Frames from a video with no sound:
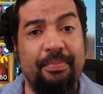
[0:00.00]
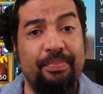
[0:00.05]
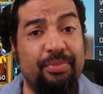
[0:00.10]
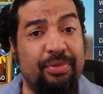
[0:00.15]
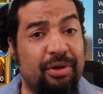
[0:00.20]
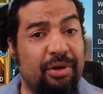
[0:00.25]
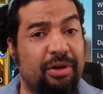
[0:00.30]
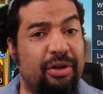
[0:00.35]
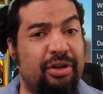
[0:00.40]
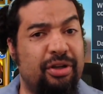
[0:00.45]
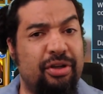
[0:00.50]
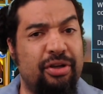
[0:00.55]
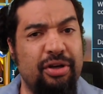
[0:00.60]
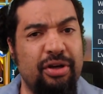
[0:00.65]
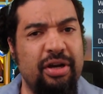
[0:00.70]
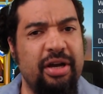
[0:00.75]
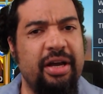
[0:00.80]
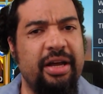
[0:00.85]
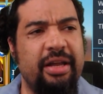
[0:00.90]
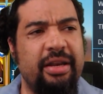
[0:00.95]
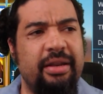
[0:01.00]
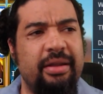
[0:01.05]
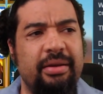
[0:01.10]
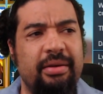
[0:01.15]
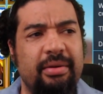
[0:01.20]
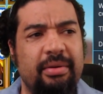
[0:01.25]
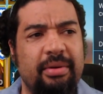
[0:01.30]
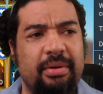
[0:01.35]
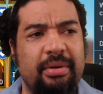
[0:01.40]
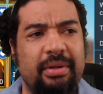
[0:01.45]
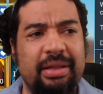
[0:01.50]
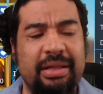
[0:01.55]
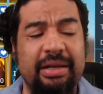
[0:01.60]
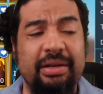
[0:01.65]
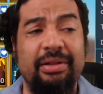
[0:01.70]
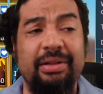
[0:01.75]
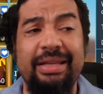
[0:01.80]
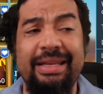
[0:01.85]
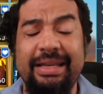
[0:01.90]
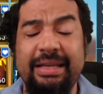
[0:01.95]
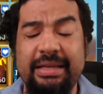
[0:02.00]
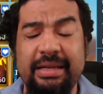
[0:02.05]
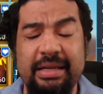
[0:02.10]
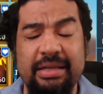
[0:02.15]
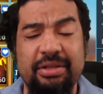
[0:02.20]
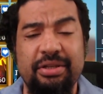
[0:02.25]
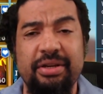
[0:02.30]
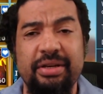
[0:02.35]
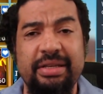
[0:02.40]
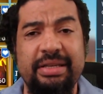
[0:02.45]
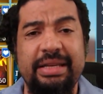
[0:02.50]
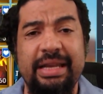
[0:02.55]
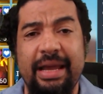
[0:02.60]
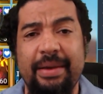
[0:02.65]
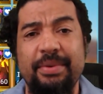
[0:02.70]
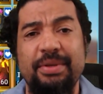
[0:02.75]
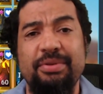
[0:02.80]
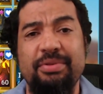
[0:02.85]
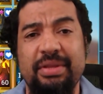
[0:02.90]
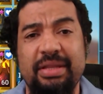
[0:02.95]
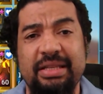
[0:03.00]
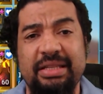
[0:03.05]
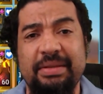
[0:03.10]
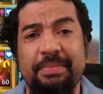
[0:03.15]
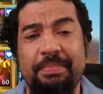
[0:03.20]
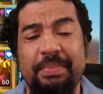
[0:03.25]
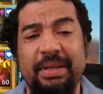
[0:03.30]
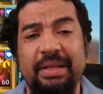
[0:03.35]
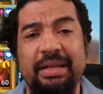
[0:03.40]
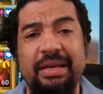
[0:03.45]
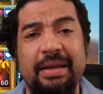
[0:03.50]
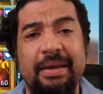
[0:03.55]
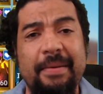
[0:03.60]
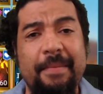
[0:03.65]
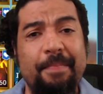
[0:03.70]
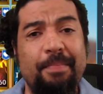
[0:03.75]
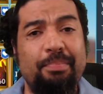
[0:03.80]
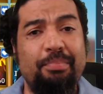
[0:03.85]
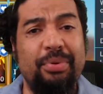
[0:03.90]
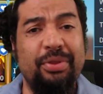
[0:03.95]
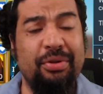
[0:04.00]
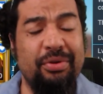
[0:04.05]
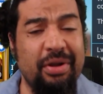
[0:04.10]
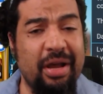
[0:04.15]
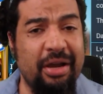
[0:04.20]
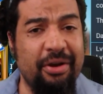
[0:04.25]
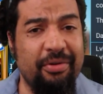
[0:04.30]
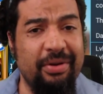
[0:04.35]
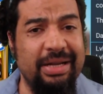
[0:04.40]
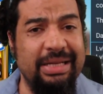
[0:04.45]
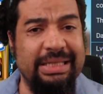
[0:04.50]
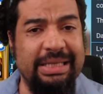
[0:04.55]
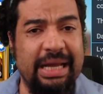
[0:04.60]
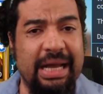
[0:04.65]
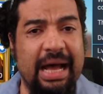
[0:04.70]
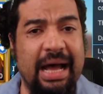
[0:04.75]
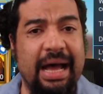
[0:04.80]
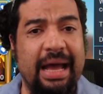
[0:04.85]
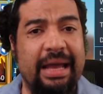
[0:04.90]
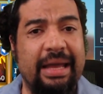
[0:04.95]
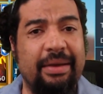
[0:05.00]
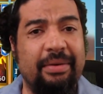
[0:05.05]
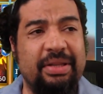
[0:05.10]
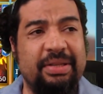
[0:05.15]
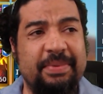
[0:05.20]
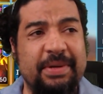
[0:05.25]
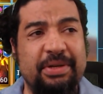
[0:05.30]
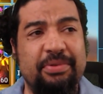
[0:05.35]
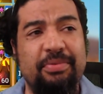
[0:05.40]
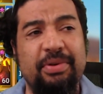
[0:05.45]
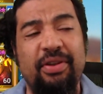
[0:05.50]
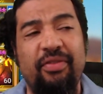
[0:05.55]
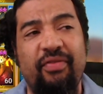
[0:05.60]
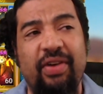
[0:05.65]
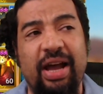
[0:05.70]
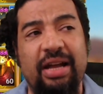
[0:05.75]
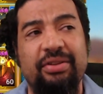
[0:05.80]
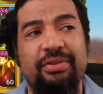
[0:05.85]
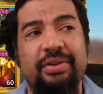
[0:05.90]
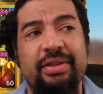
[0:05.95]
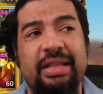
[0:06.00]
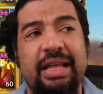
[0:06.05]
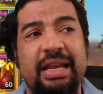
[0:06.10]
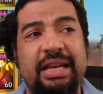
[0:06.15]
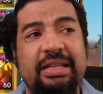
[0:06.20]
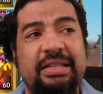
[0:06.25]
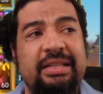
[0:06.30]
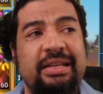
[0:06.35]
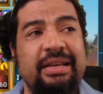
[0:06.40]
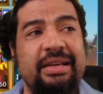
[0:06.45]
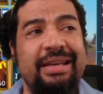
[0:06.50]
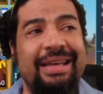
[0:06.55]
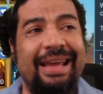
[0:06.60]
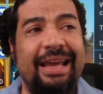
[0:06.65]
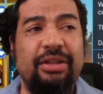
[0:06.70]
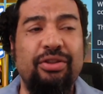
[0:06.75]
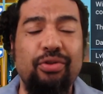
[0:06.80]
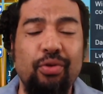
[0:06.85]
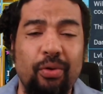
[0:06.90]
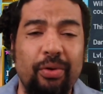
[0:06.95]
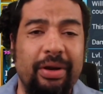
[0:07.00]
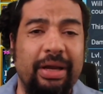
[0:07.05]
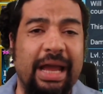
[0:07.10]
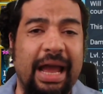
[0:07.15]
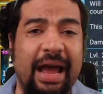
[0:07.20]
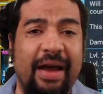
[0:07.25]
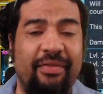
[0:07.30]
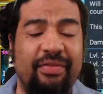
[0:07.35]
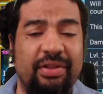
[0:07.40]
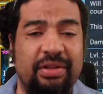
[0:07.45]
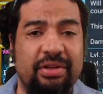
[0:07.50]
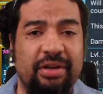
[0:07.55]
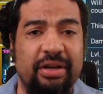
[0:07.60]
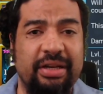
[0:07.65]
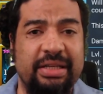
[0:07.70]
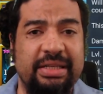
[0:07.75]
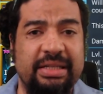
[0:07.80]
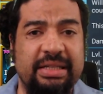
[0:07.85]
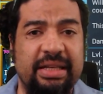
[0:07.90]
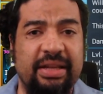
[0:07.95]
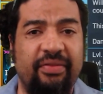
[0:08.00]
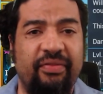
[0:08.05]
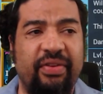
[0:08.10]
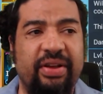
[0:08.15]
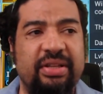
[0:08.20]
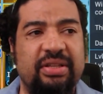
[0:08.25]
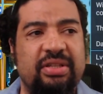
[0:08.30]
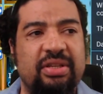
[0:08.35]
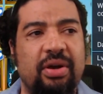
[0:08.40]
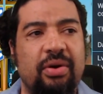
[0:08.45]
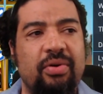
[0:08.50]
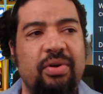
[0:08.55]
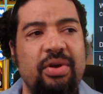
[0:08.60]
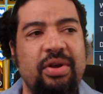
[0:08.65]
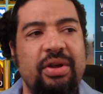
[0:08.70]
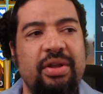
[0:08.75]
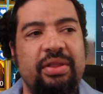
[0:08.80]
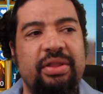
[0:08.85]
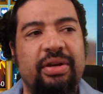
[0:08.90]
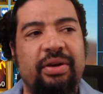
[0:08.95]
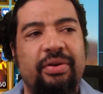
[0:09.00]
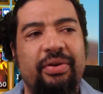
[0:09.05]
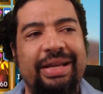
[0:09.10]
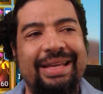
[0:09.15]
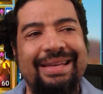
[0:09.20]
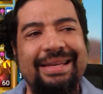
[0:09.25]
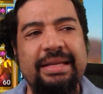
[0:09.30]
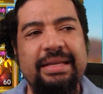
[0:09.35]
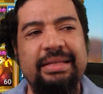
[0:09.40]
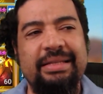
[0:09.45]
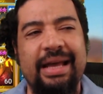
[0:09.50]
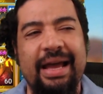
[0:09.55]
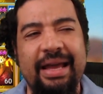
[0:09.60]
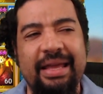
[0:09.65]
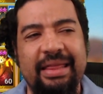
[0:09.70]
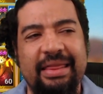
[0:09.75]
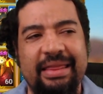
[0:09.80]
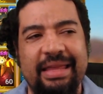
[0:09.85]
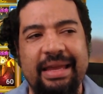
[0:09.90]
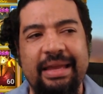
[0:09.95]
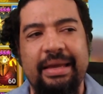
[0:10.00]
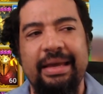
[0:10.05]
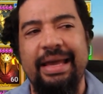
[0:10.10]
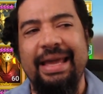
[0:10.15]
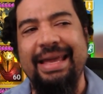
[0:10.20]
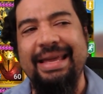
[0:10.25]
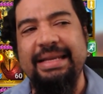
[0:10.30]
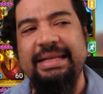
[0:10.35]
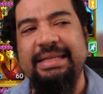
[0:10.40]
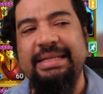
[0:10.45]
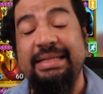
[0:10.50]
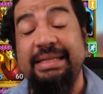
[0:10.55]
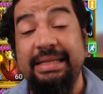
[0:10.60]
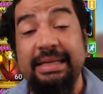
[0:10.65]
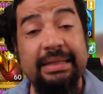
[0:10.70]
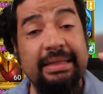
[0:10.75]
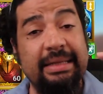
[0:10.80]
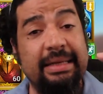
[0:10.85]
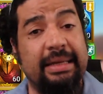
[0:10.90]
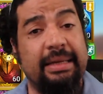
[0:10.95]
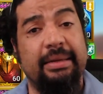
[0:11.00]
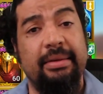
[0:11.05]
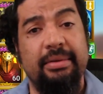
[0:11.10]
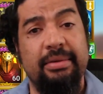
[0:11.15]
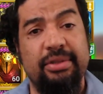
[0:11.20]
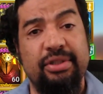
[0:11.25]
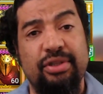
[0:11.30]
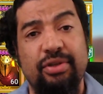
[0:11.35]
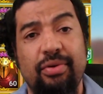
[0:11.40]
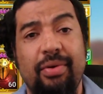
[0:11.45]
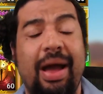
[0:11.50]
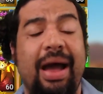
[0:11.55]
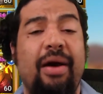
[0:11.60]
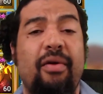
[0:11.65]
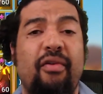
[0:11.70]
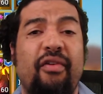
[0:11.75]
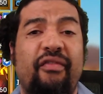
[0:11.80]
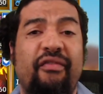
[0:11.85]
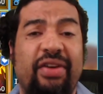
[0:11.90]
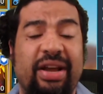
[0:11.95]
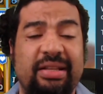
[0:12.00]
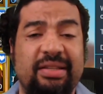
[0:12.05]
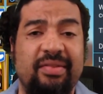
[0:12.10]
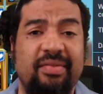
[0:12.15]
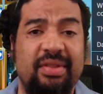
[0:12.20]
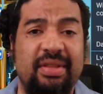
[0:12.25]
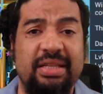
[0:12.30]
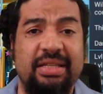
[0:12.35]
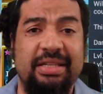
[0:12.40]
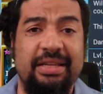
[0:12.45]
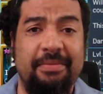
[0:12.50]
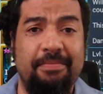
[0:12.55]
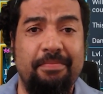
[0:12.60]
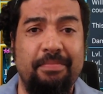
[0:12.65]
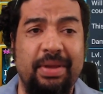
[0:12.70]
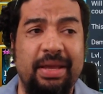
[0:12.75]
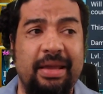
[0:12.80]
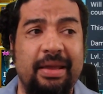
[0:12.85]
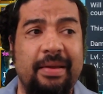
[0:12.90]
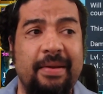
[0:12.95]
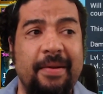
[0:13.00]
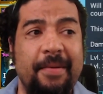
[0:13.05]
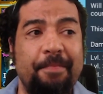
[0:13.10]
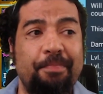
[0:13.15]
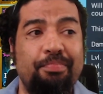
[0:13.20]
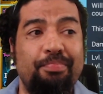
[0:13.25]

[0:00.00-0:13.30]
They're good. Clearly, he does good damage with this ability, but they're not crazy high, especially when you factor in that he's ignoring half of the target's defense. So there is, I think, a ceiling to how effective this can be.